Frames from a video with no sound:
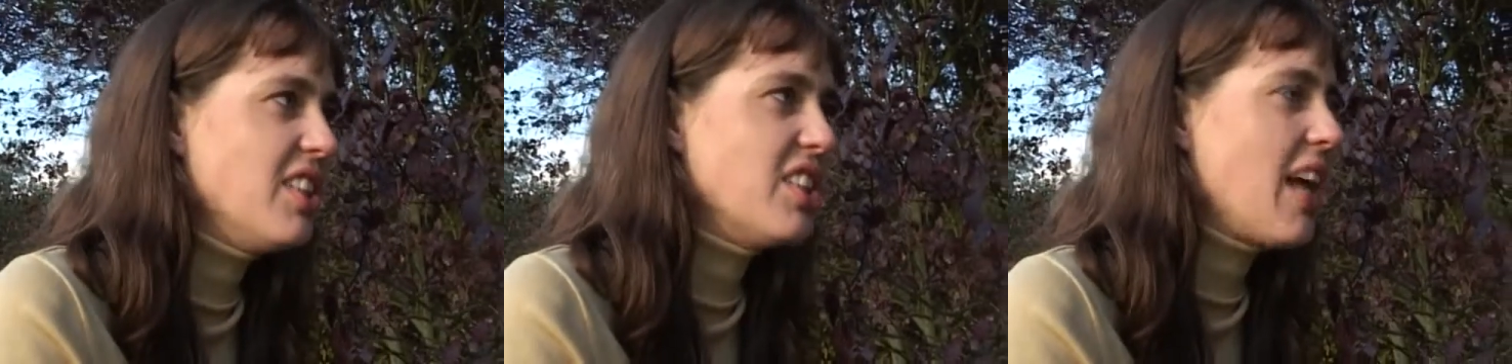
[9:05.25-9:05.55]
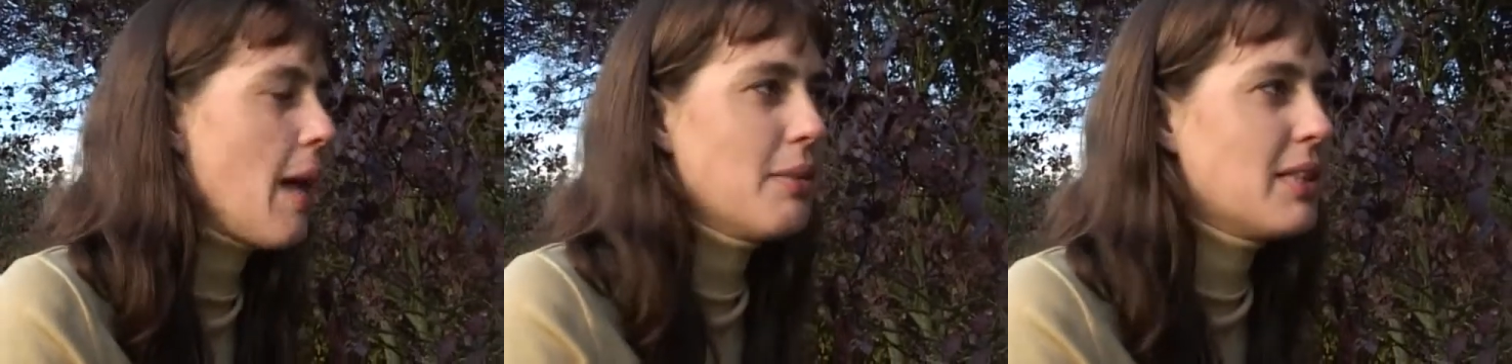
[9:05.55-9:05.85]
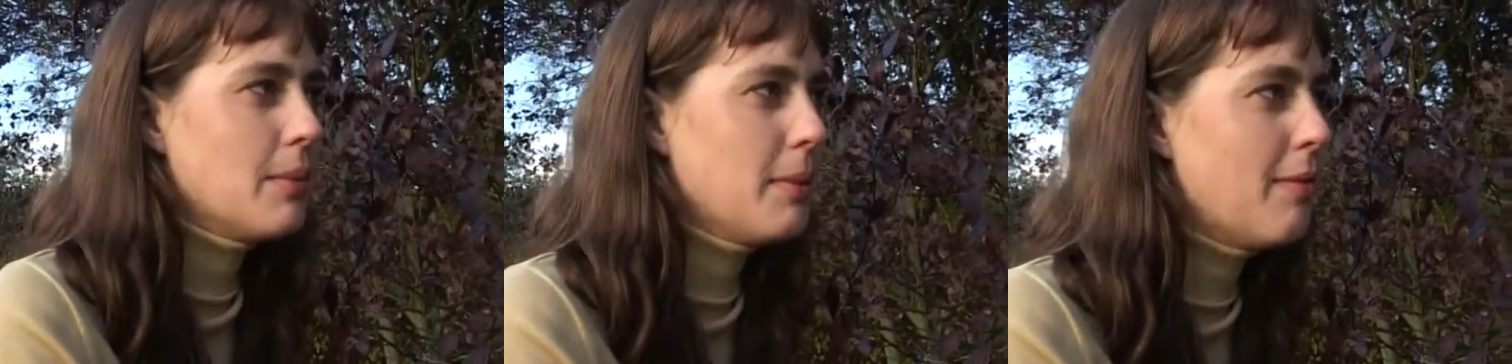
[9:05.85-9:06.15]
It just
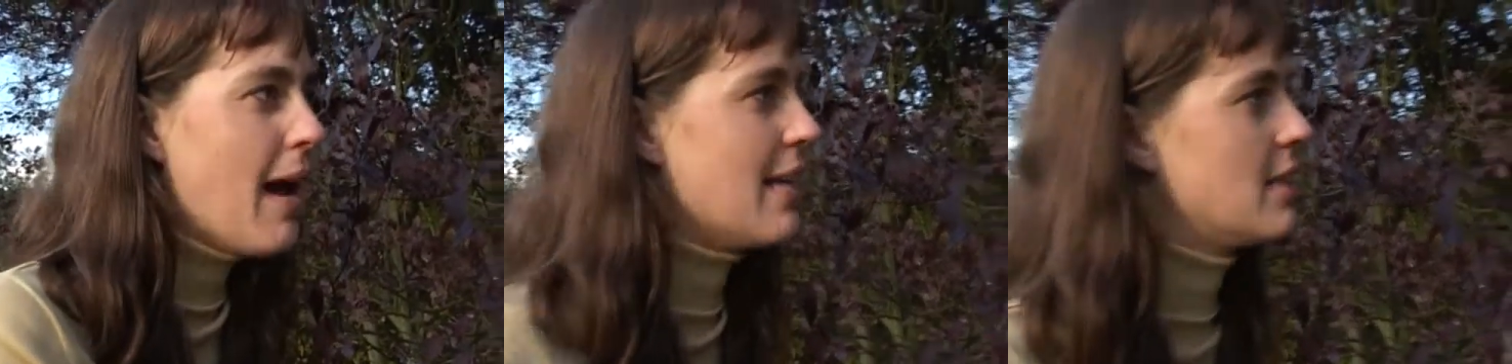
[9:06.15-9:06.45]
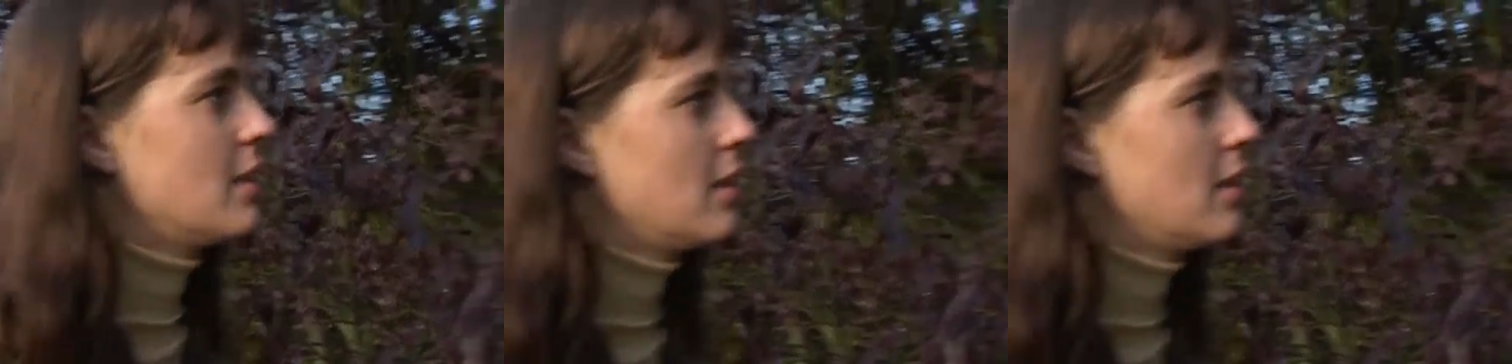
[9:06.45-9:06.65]
happens to be red.